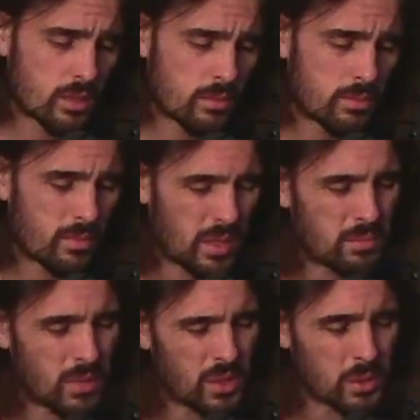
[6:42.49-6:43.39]
My
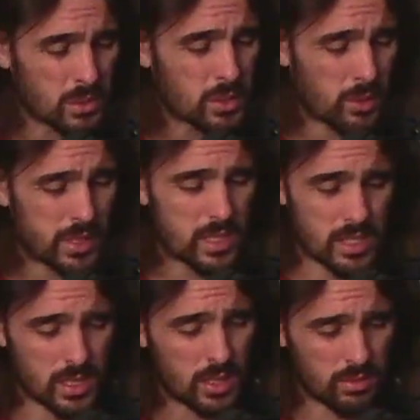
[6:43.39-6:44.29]
mother was quite
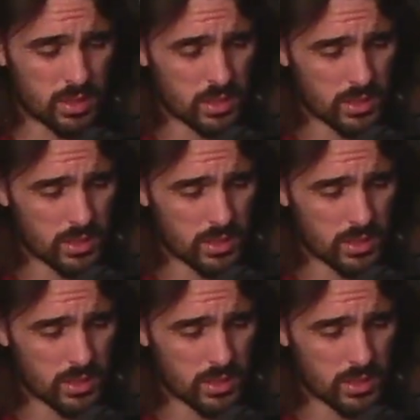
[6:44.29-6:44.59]
sick of it.